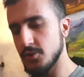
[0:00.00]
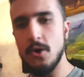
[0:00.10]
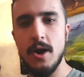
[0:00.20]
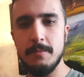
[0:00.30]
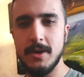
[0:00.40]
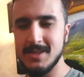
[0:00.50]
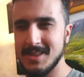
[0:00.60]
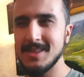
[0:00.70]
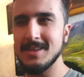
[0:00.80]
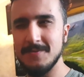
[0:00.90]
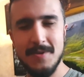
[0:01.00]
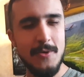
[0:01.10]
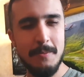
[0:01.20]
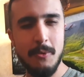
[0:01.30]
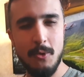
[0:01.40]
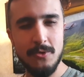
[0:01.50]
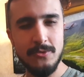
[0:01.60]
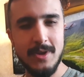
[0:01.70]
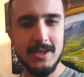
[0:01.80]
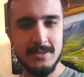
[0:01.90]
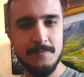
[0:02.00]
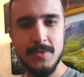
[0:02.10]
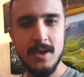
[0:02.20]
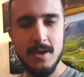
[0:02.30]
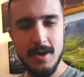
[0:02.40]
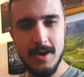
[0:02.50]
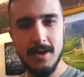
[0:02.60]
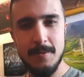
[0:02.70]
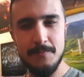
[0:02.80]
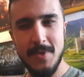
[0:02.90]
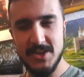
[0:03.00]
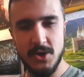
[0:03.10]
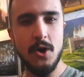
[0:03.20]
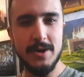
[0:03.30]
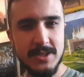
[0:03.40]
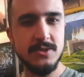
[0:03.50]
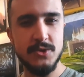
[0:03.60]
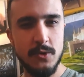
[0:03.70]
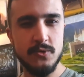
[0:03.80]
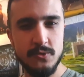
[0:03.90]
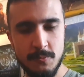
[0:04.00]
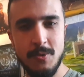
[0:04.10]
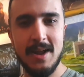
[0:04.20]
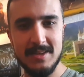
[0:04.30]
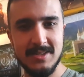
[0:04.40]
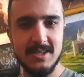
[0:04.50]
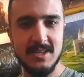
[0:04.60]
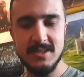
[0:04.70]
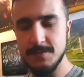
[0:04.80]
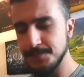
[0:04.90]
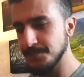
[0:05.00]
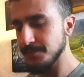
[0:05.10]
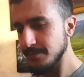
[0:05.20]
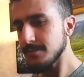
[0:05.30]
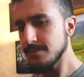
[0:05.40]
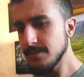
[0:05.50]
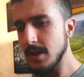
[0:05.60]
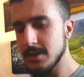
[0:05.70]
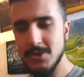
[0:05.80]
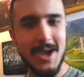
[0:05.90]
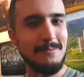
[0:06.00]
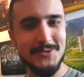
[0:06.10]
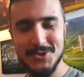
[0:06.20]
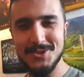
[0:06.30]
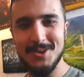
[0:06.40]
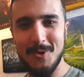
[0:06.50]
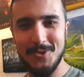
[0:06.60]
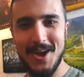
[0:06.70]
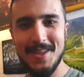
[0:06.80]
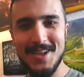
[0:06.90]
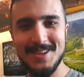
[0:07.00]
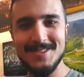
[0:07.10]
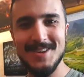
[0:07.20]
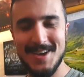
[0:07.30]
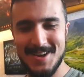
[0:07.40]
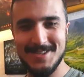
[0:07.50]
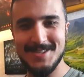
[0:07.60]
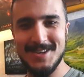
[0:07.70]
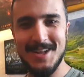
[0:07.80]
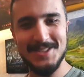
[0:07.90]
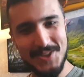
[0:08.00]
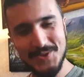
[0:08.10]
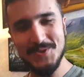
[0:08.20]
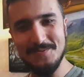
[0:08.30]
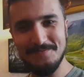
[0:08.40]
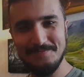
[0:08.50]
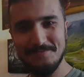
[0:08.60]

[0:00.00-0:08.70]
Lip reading: drawing, because I think that's very important as an artist, you know, to practice these things. So yeah, just wanted to add that, and I'll see you soon.